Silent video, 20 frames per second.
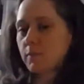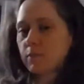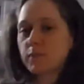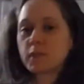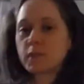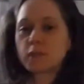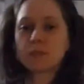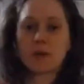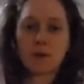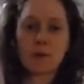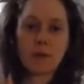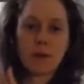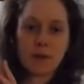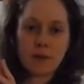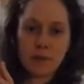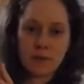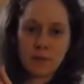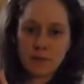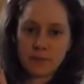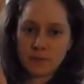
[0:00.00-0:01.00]
So
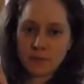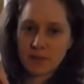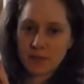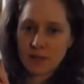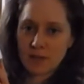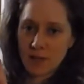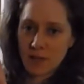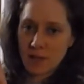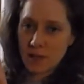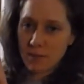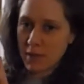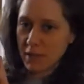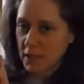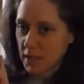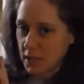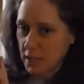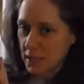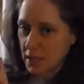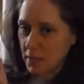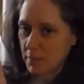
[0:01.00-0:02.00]
got my
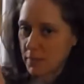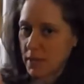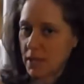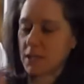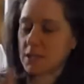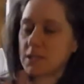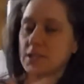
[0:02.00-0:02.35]
kidney beans.